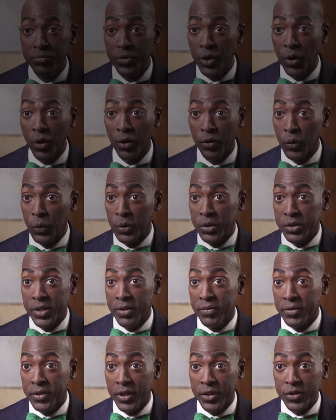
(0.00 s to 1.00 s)
of course
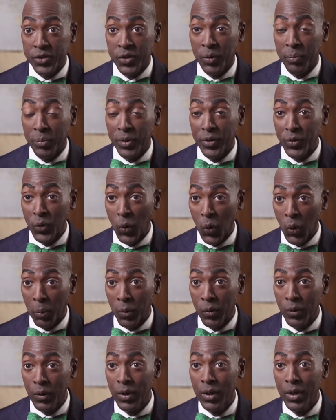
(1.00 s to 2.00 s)
everything's gonna be
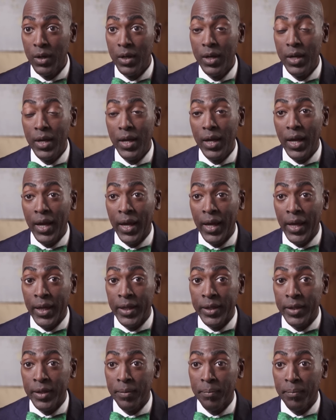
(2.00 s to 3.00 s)
normal.
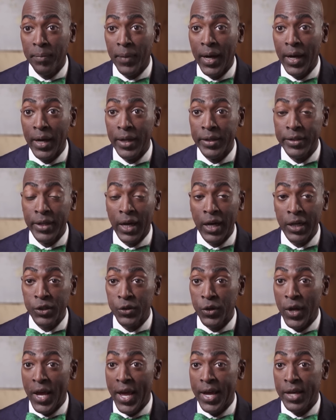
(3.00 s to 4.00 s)
And my
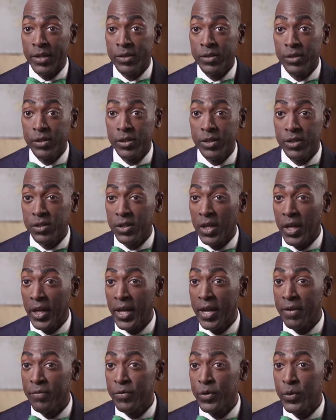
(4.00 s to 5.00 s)
doctor asked, she's like,
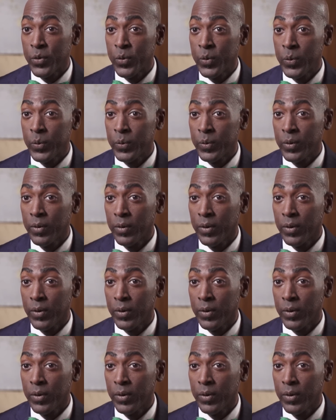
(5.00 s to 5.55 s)
have you